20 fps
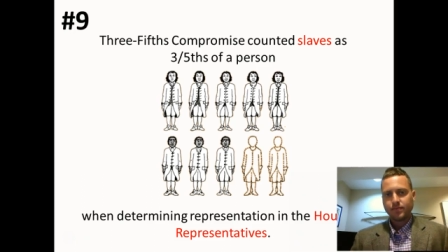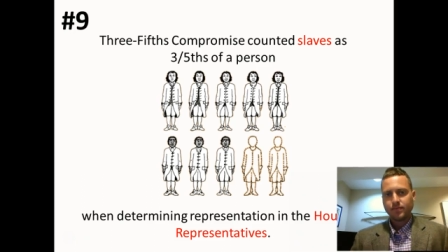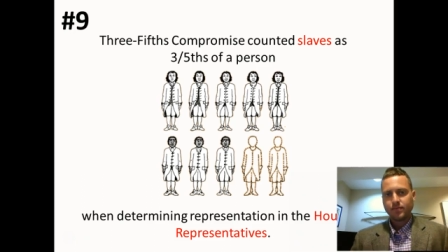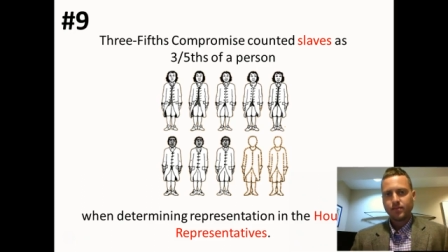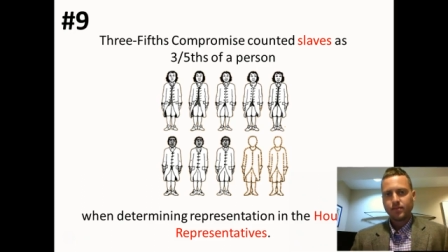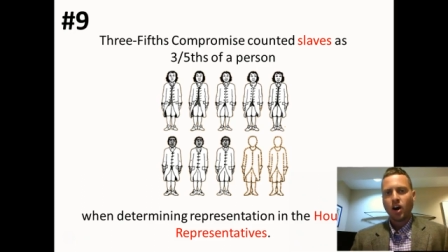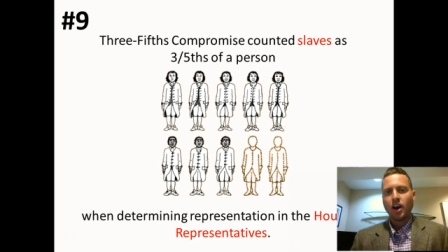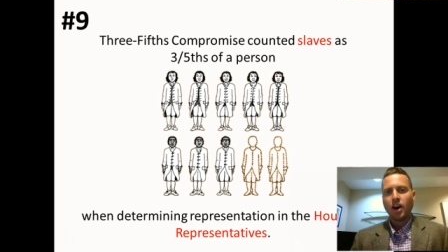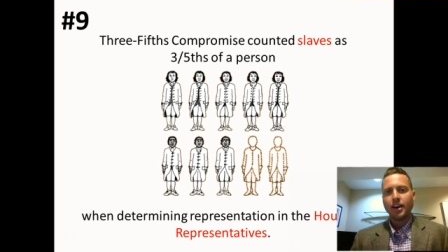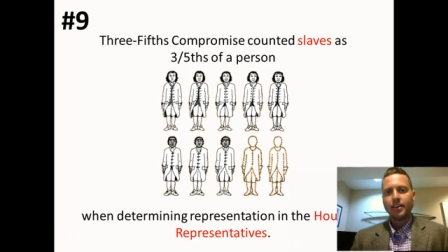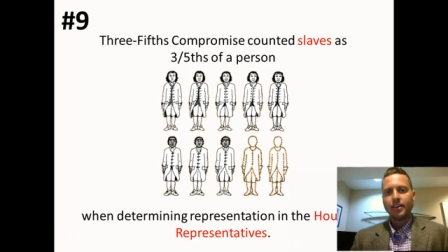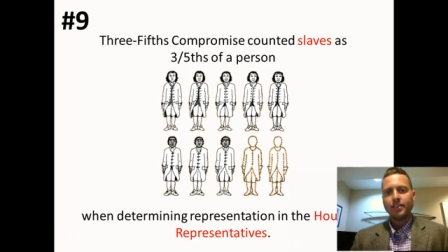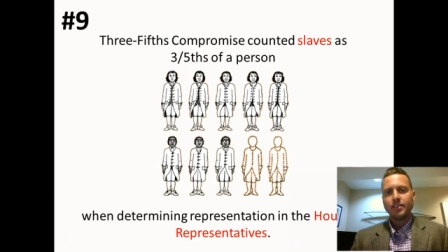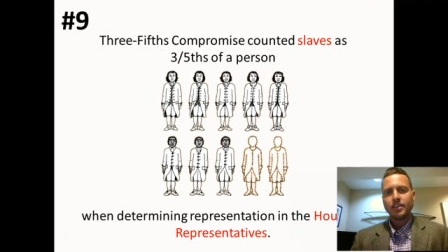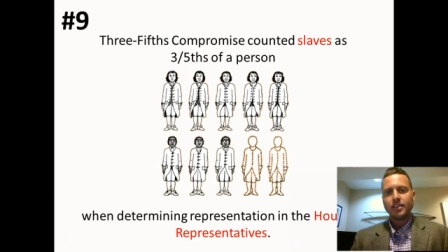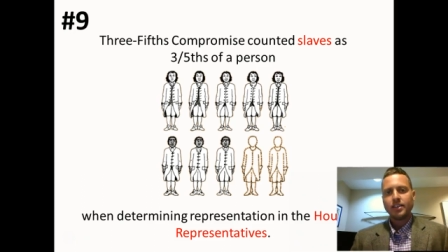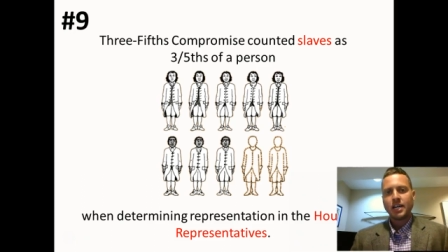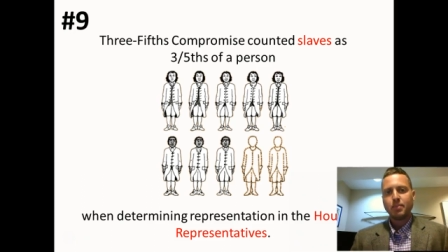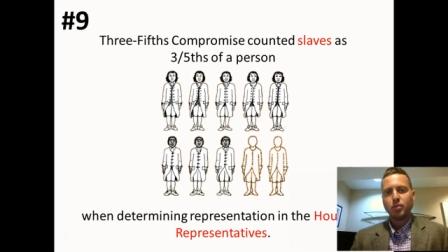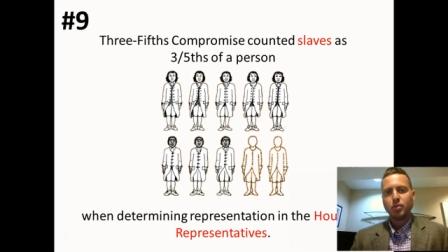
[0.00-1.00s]
All right,
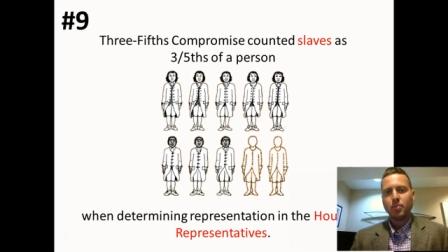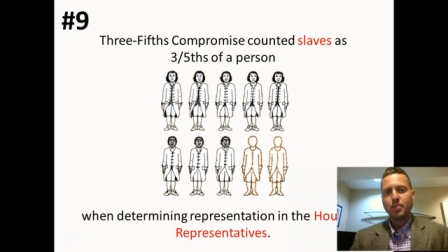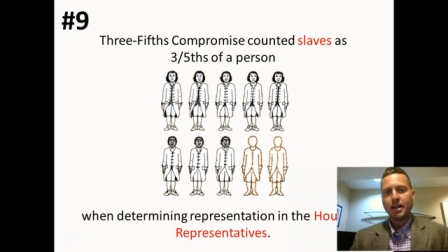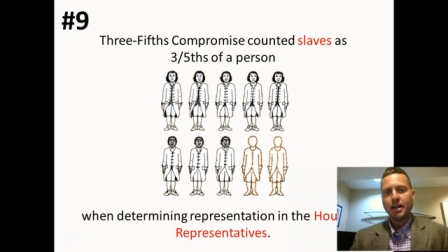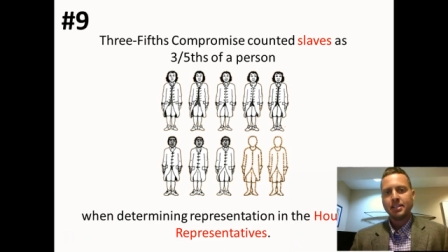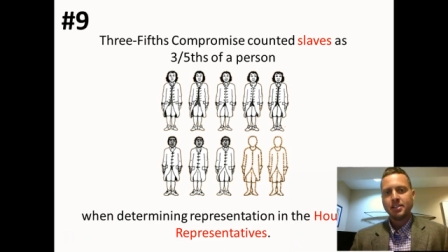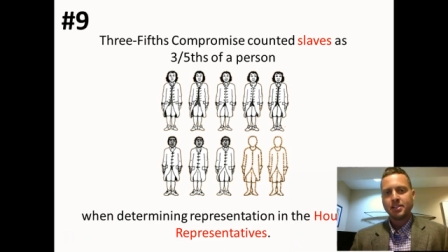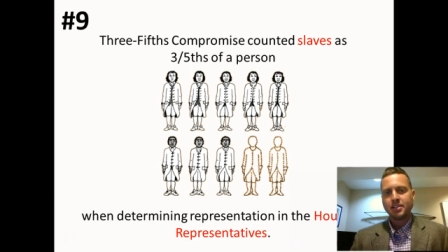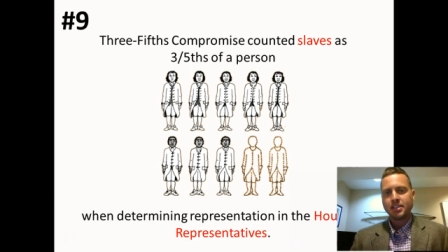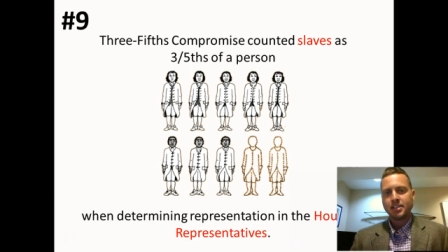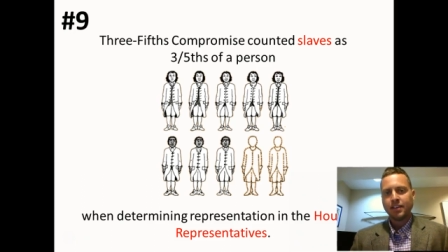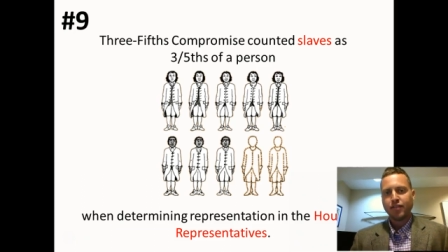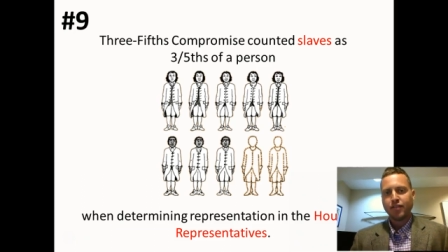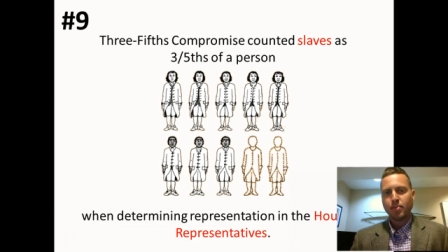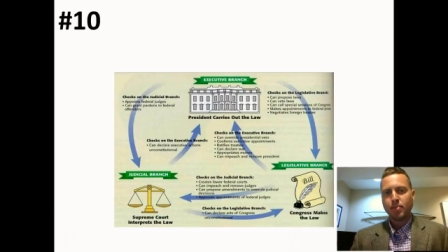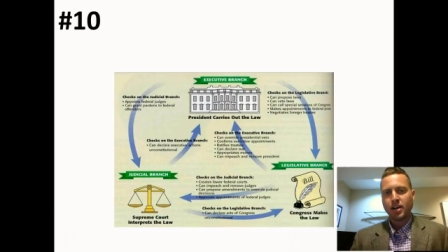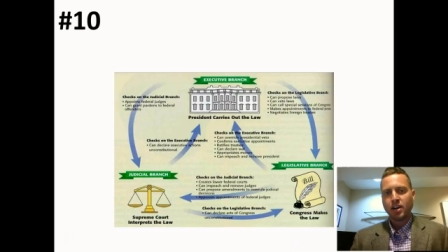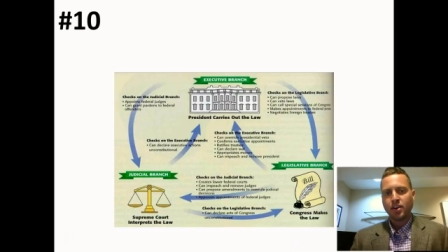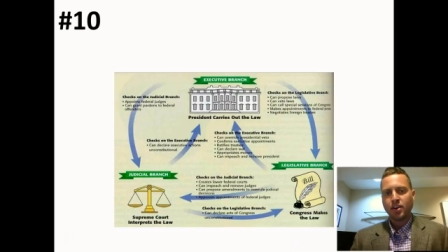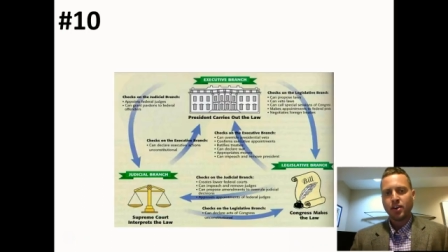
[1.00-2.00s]
couple of basic stuff
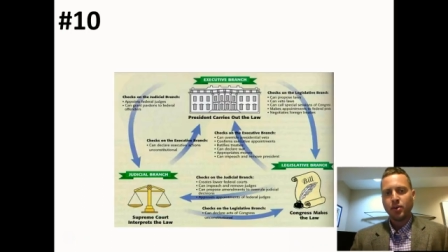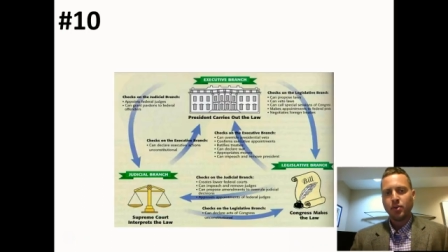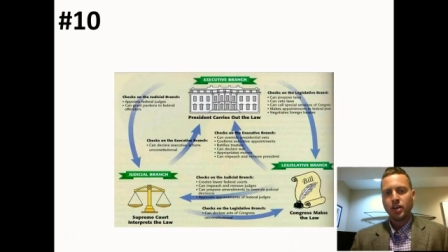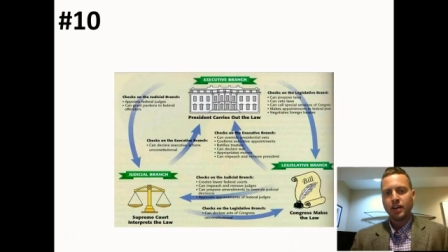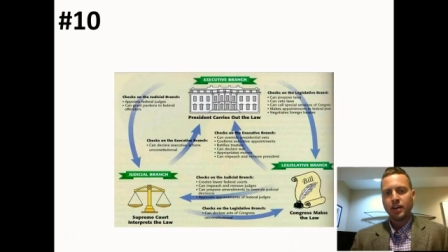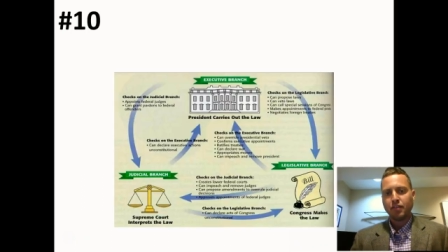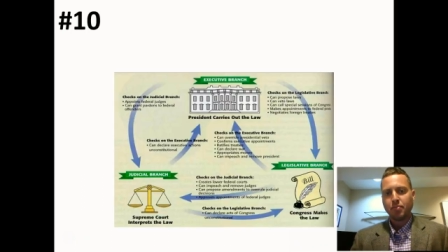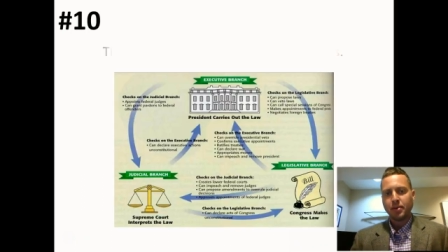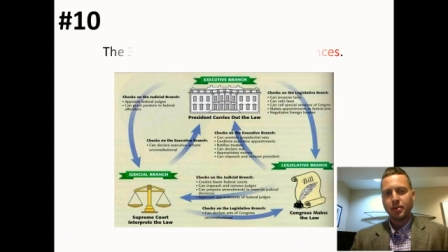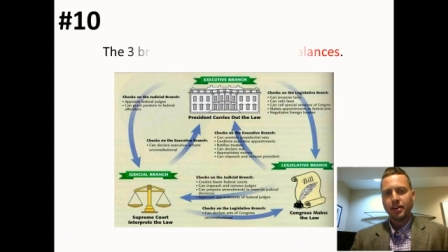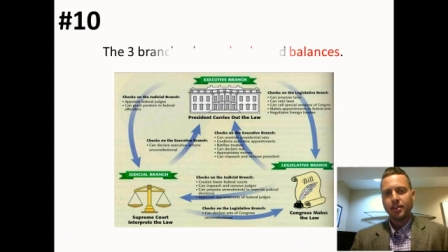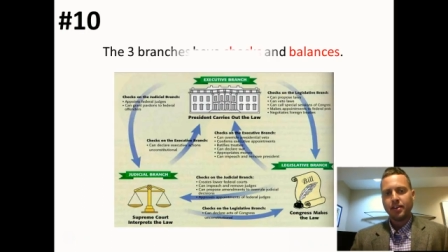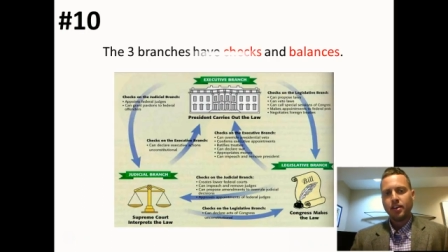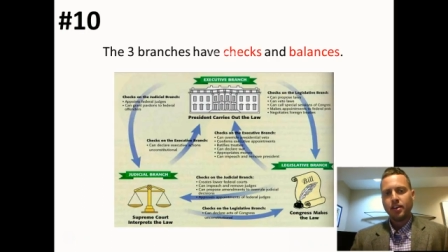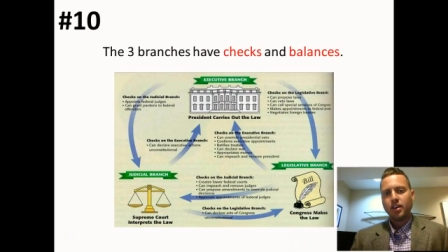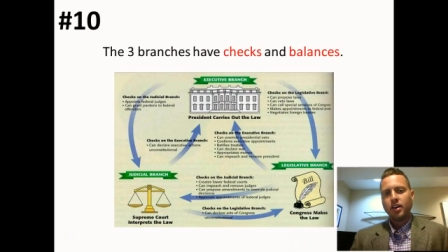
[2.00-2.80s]
about our new government.